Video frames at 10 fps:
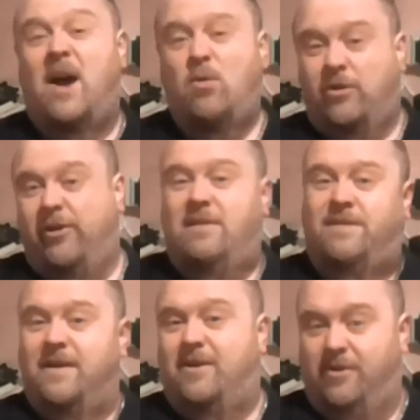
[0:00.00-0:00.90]
only really
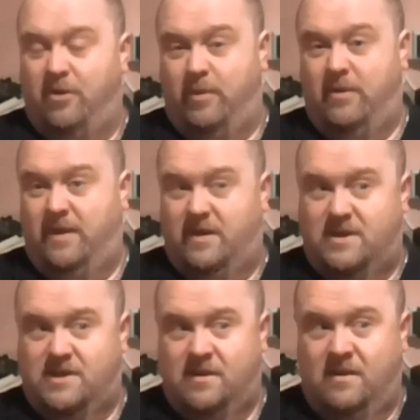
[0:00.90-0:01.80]
found out about
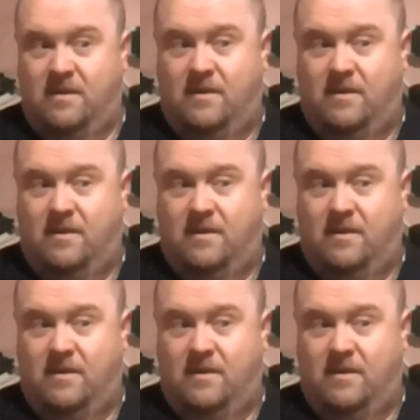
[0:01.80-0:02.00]
this.